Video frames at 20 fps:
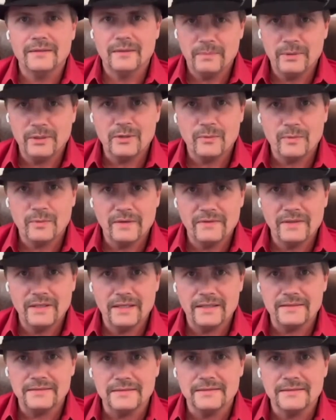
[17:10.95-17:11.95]
the book of
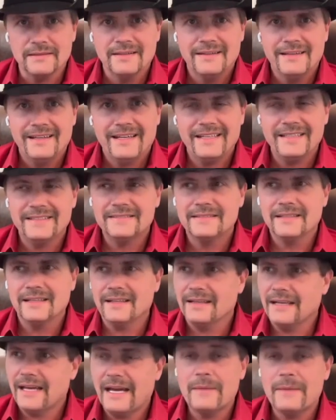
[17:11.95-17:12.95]
Revelation? And he
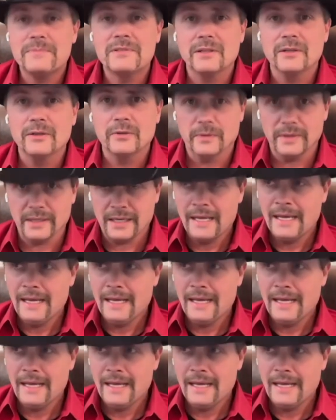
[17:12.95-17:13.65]
said, absolutely.